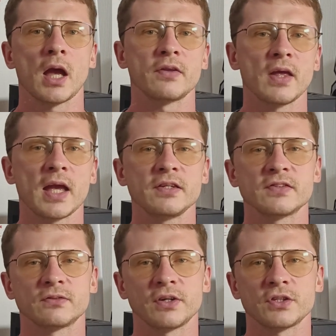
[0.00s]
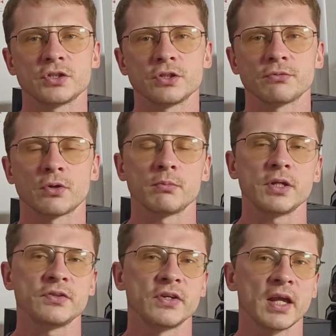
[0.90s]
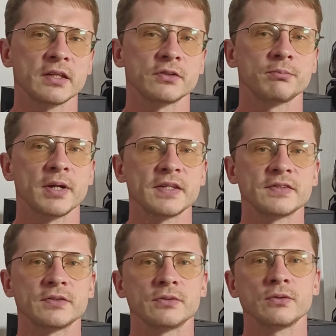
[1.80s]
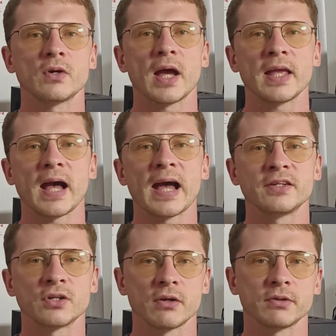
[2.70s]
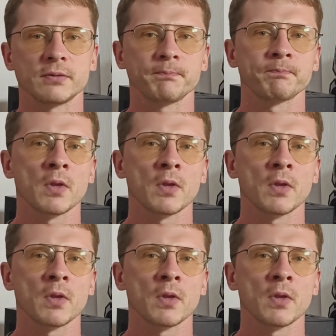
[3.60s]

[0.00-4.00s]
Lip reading: and any strategy from indicator-based to AI-driven.